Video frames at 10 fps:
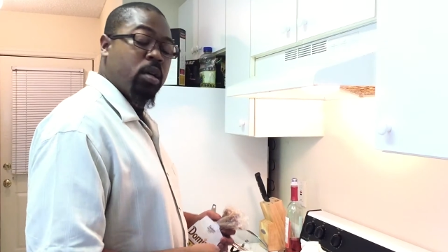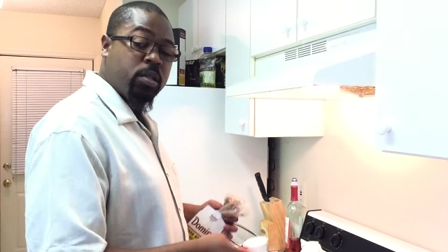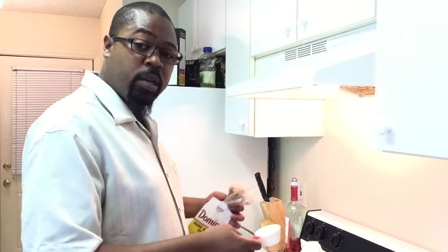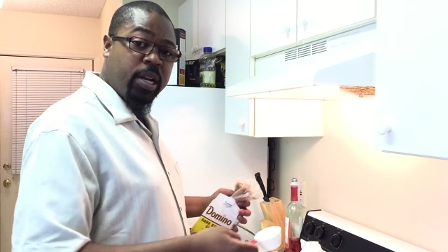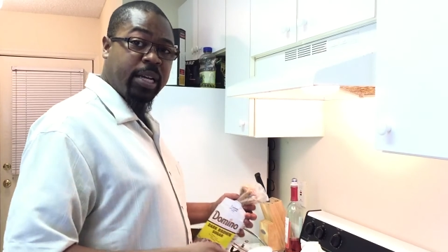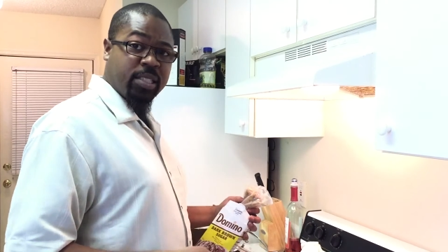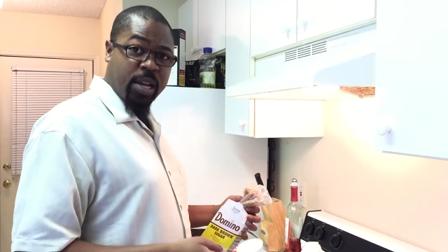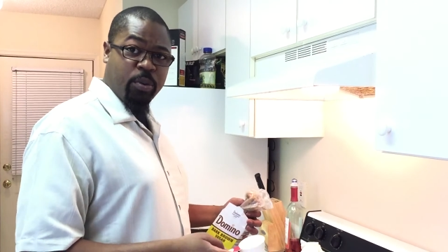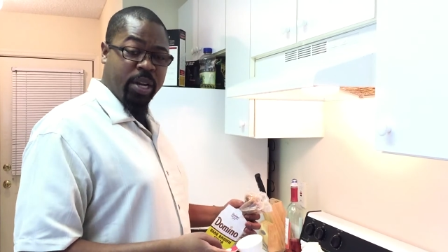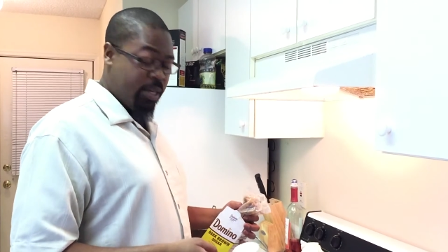So the next
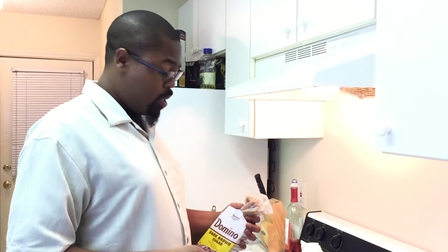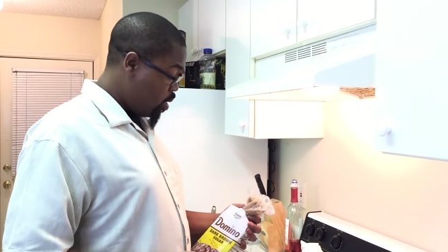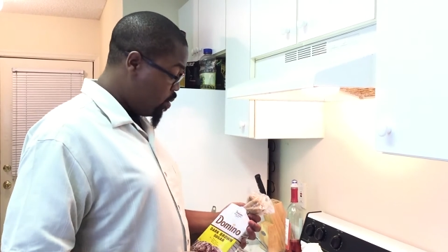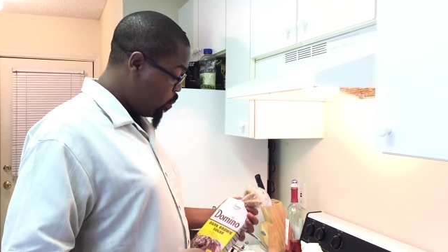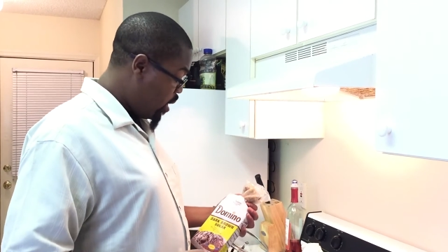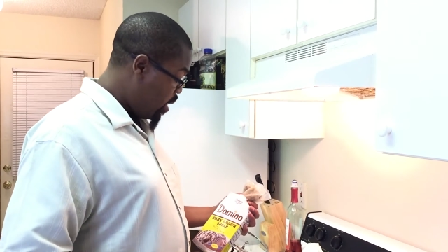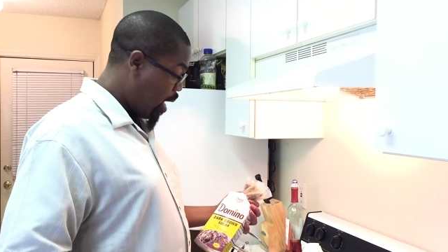thing we need to do is we need